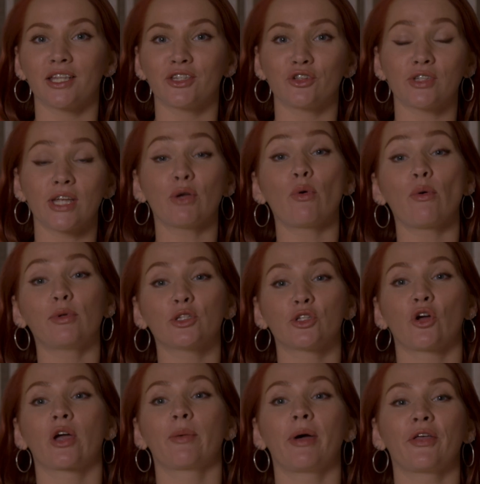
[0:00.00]
Today we will
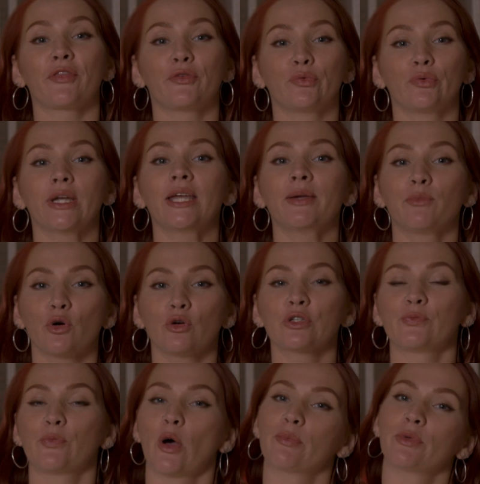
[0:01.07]
talk about 3
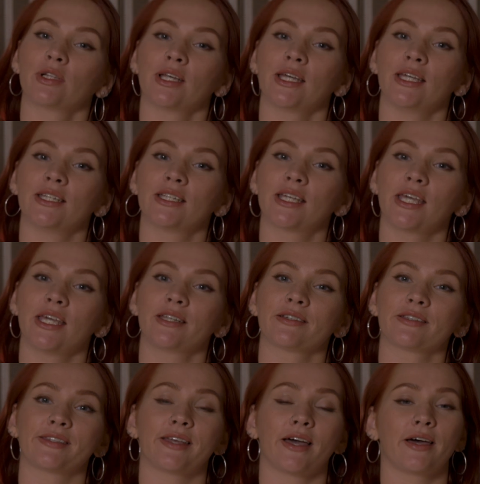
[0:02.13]
most popular
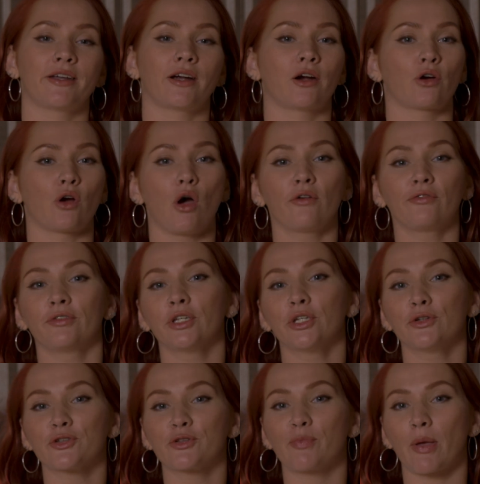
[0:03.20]
indicators that are often
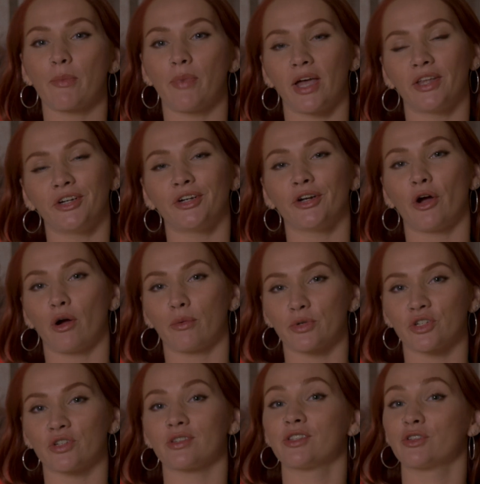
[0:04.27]
used by binary
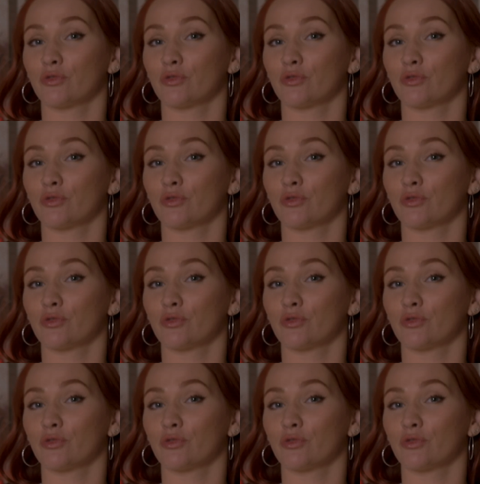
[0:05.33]
options